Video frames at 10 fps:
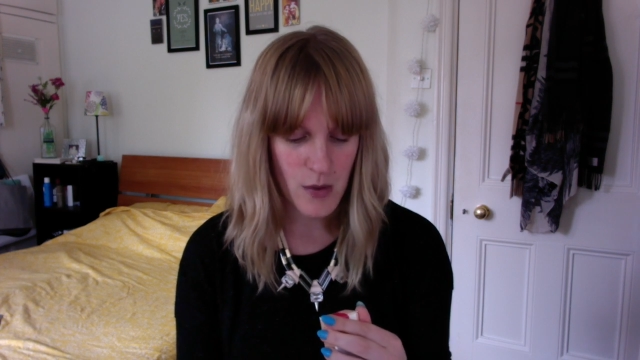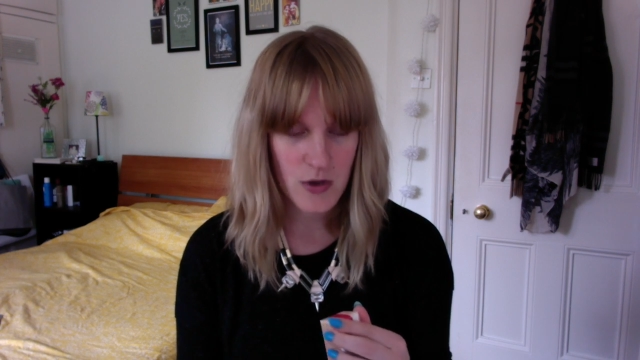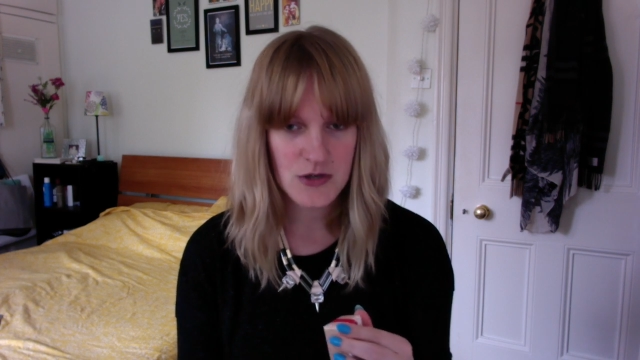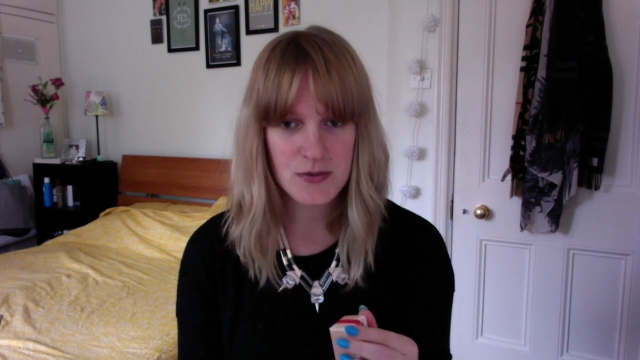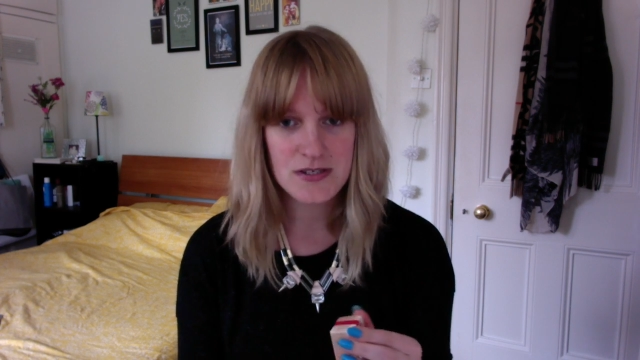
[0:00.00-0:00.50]

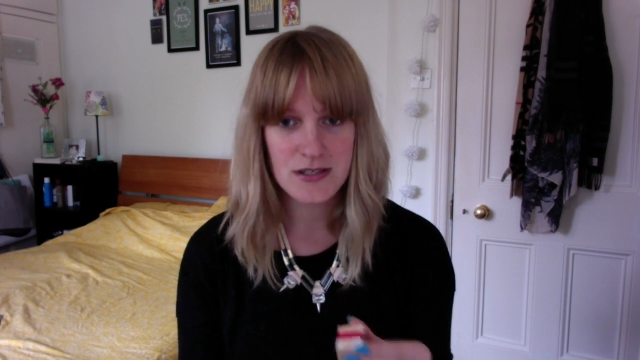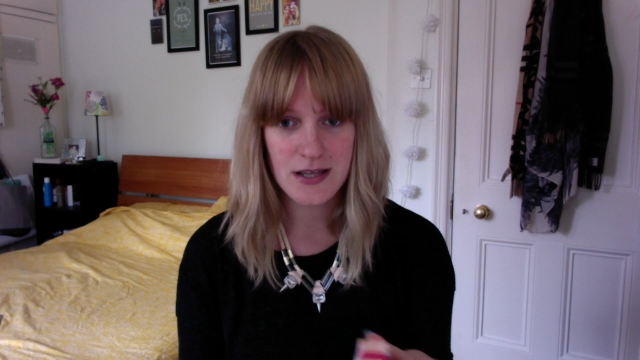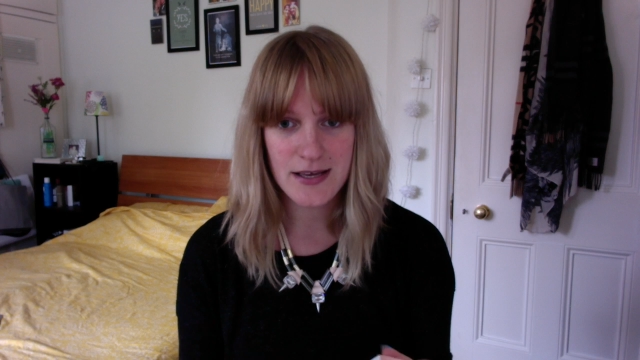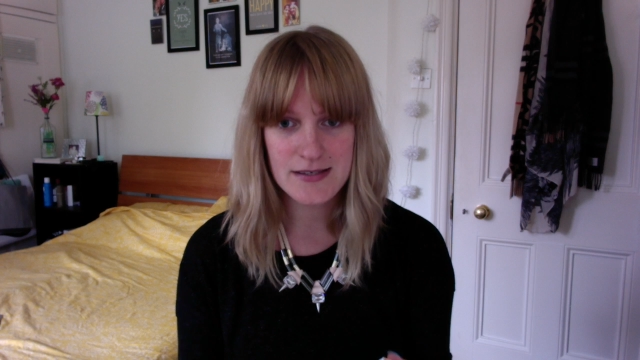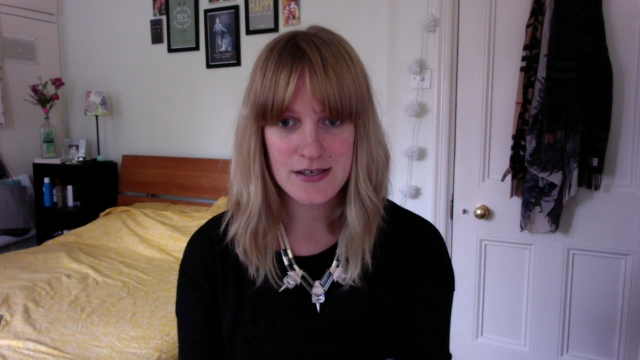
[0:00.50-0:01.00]
which was the
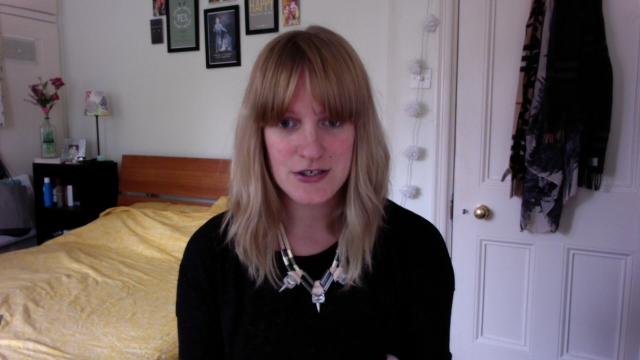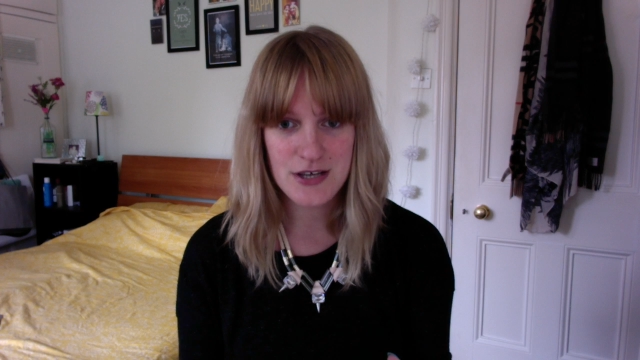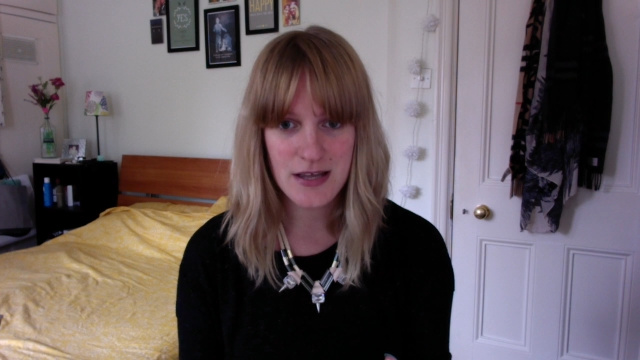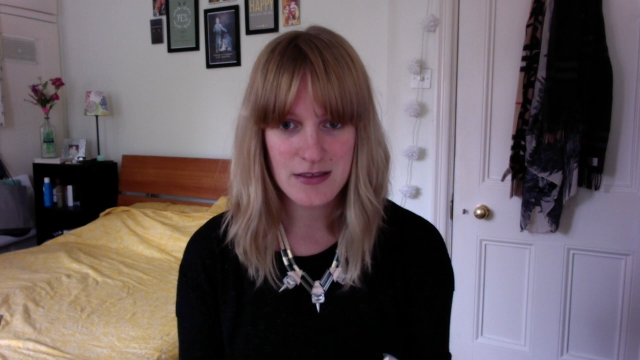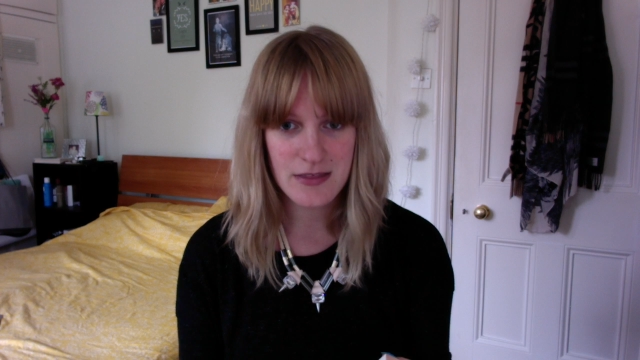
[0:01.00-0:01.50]
lightest
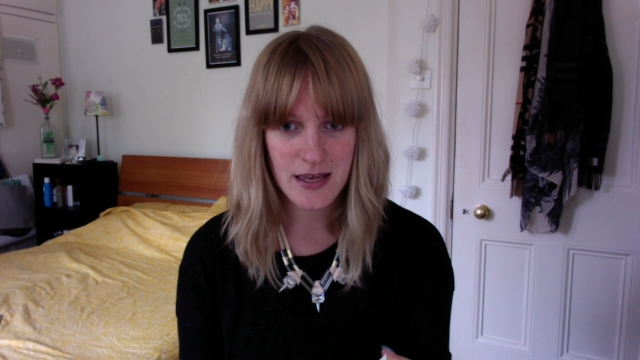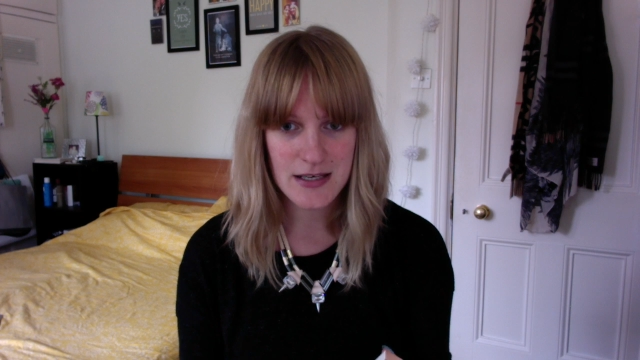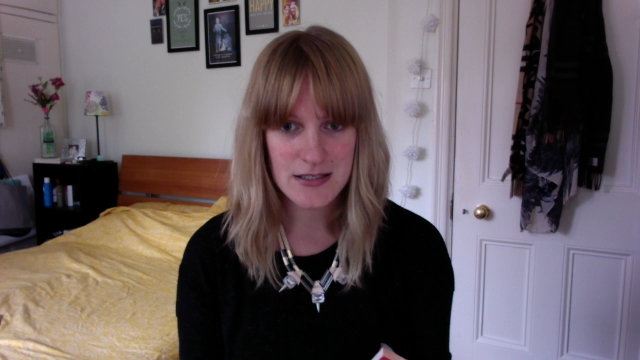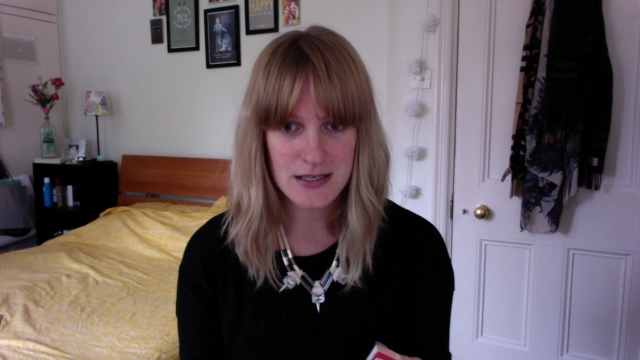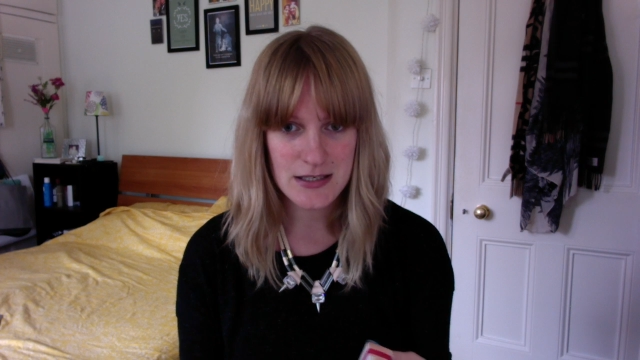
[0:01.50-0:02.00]
shade that they
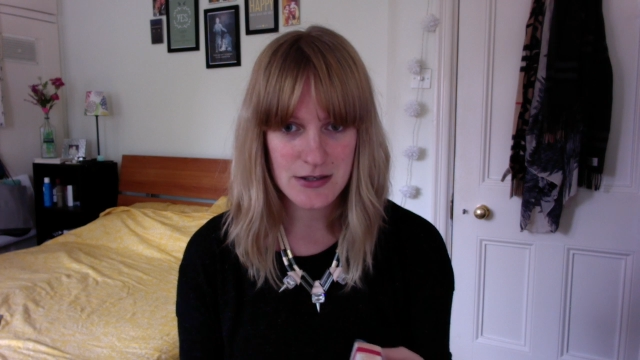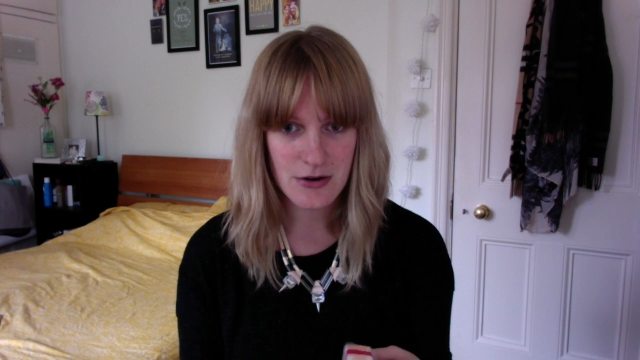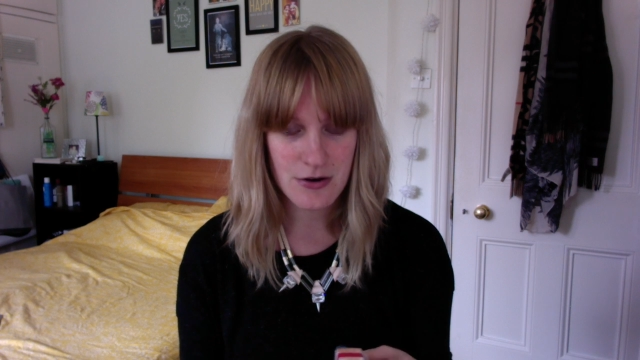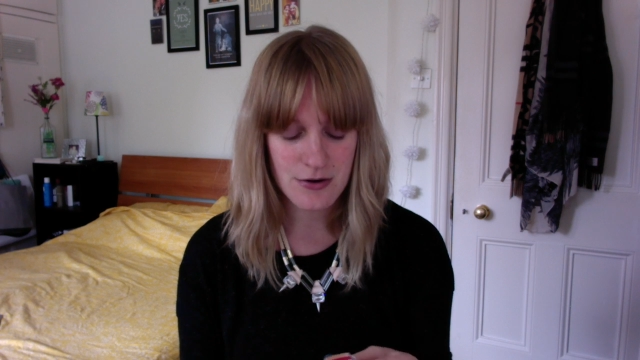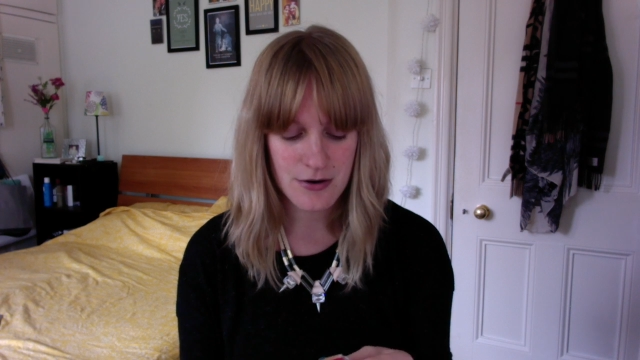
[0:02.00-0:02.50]
did
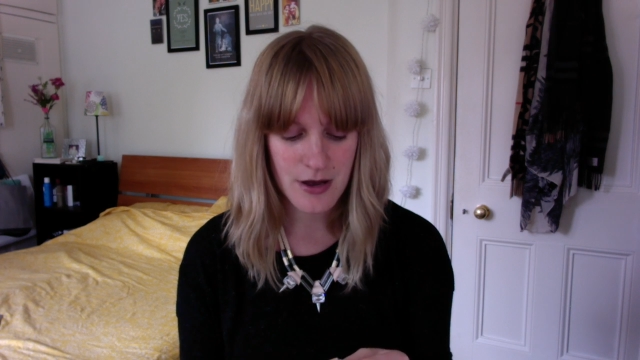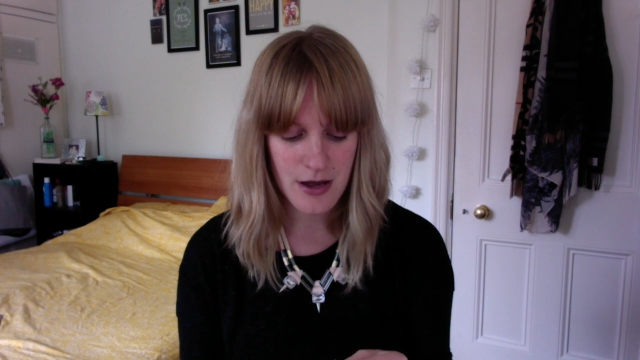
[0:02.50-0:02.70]
on